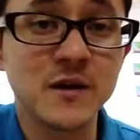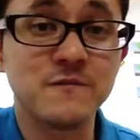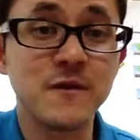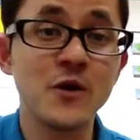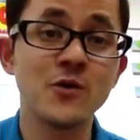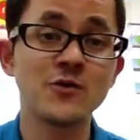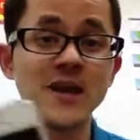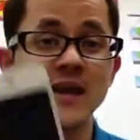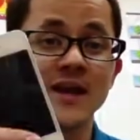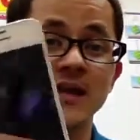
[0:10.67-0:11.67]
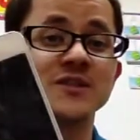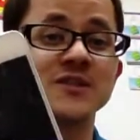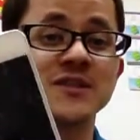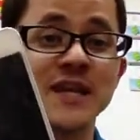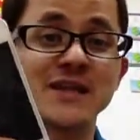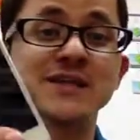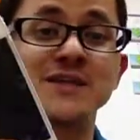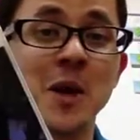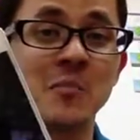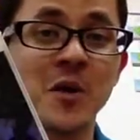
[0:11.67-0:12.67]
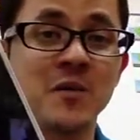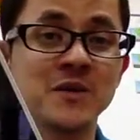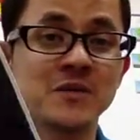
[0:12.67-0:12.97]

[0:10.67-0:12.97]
phone has just taken a dump on me.